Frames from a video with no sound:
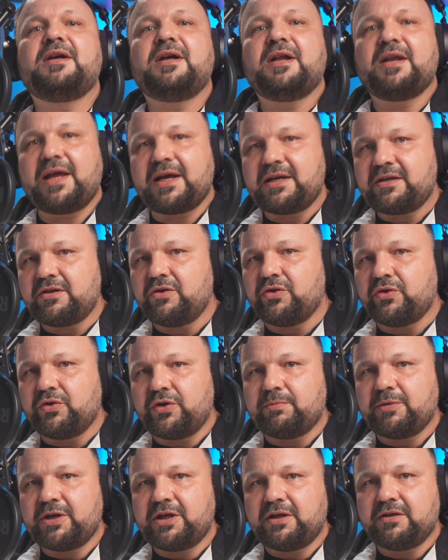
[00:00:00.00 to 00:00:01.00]
like the
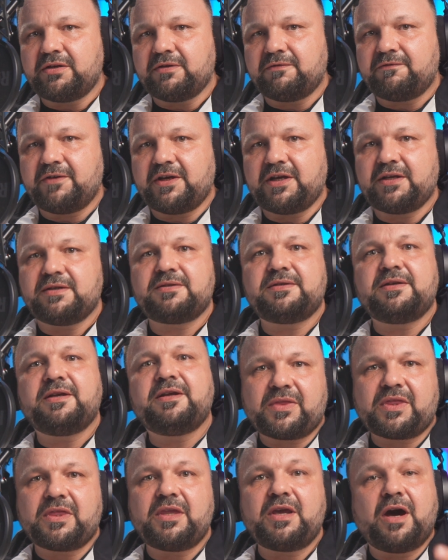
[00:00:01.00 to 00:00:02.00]
Neumann interface,
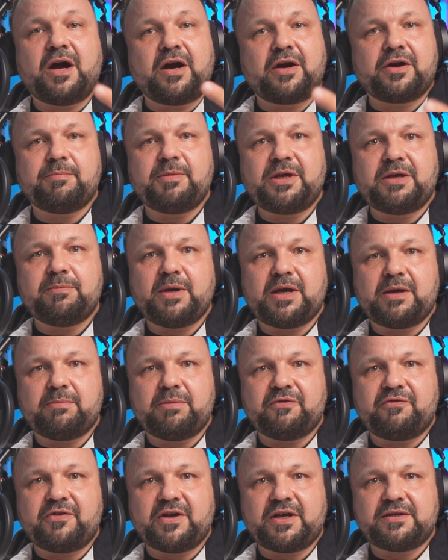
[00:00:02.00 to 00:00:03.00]
the RME
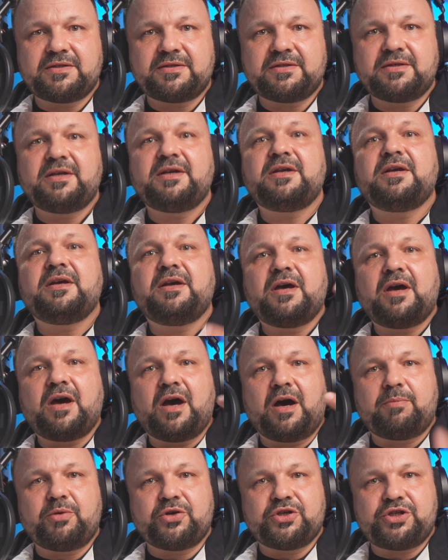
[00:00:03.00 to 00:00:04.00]
Babyface,
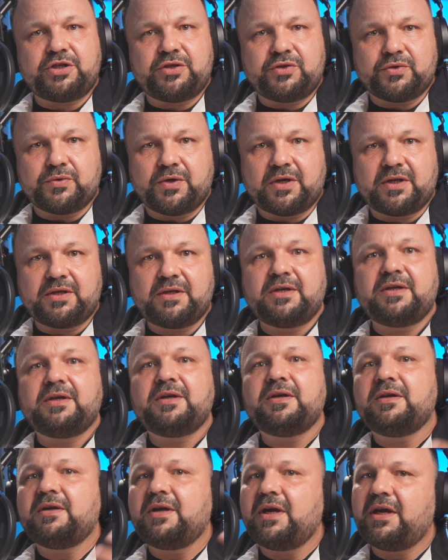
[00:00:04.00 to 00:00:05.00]
Apogee Duet,
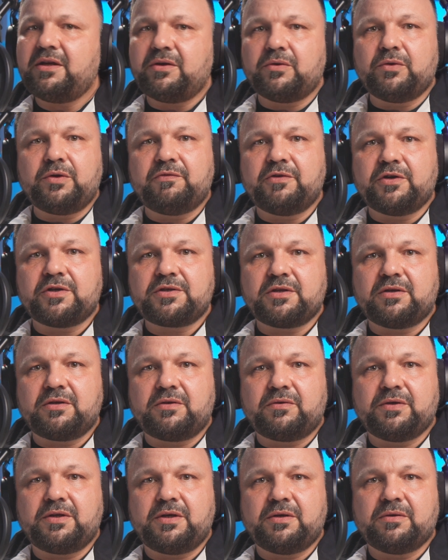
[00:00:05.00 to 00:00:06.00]
and Universal
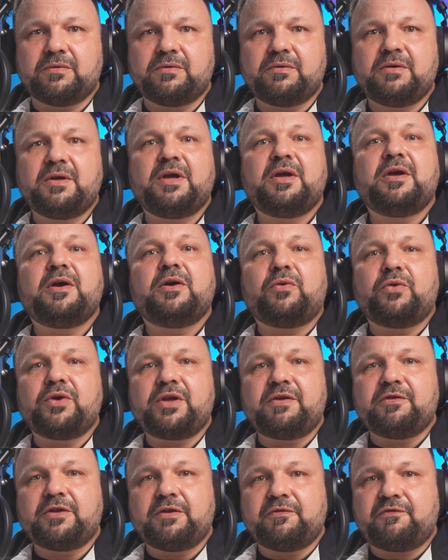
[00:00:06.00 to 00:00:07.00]
Audio, or
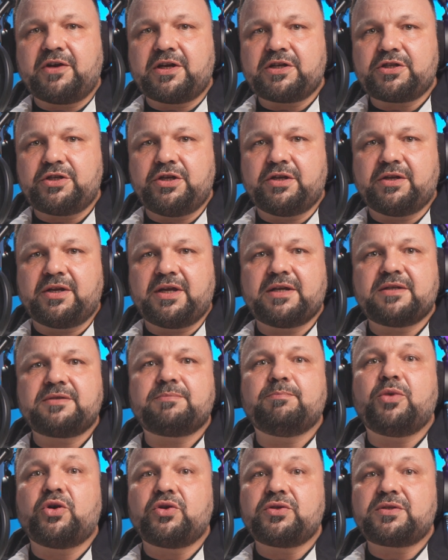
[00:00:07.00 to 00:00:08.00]
even the freshly
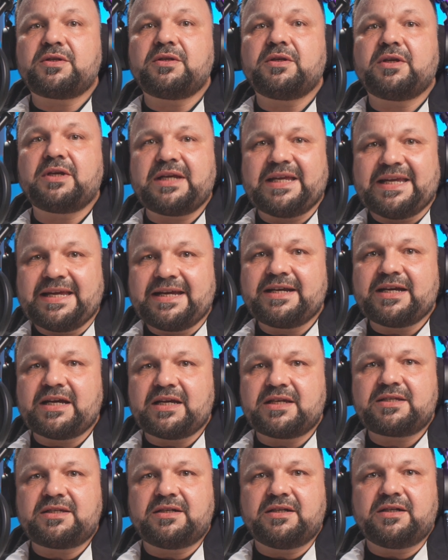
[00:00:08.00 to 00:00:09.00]
announced Boss
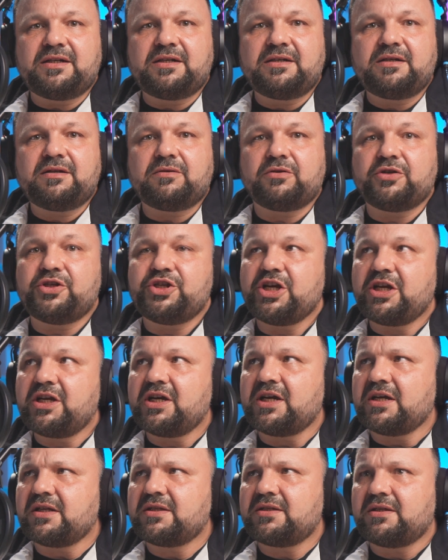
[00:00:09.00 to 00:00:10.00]
Geekcaster or
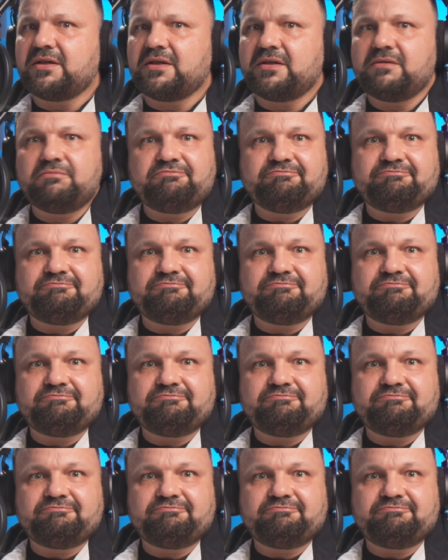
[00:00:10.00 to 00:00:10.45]
Jigcaster